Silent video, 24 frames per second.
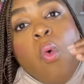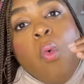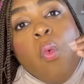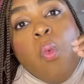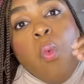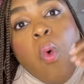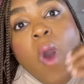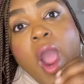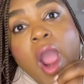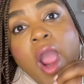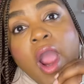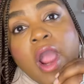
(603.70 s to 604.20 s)

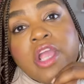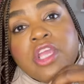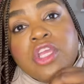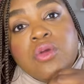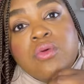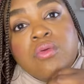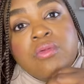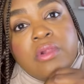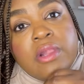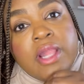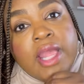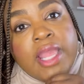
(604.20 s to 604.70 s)
Why are you
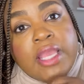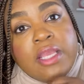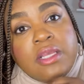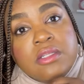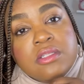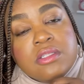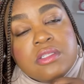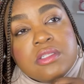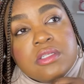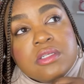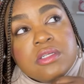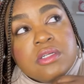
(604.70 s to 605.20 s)

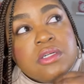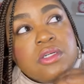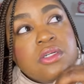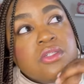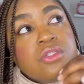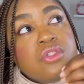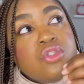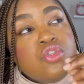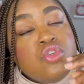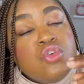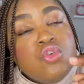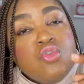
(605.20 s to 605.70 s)
late
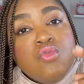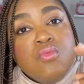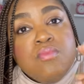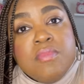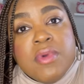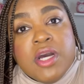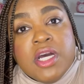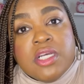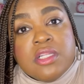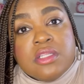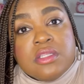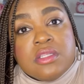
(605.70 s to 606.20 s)
2
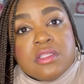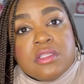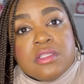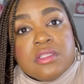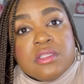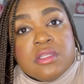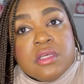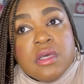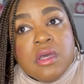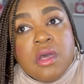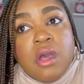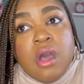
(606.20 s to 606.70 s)
months
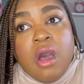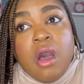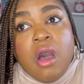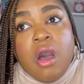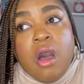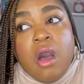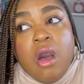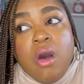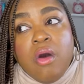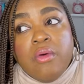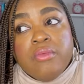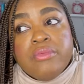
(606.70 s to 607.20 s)

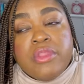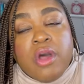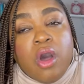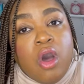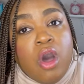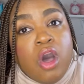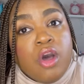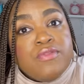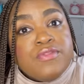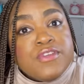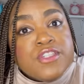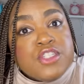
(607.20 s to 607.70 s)
on the
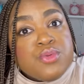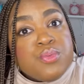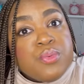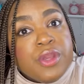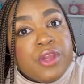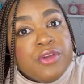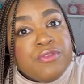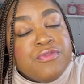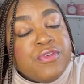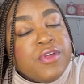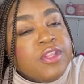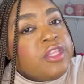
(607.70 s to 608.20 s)
office
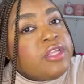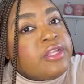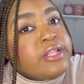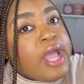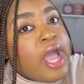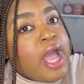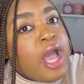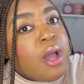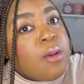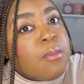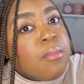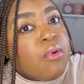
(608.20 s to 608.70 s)
rent for the
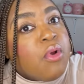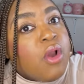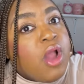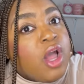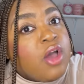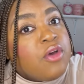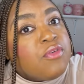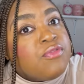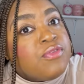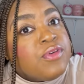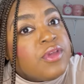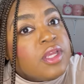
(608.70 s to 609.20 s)

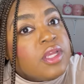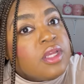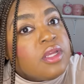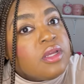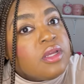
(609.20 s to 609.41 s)
nonprofit?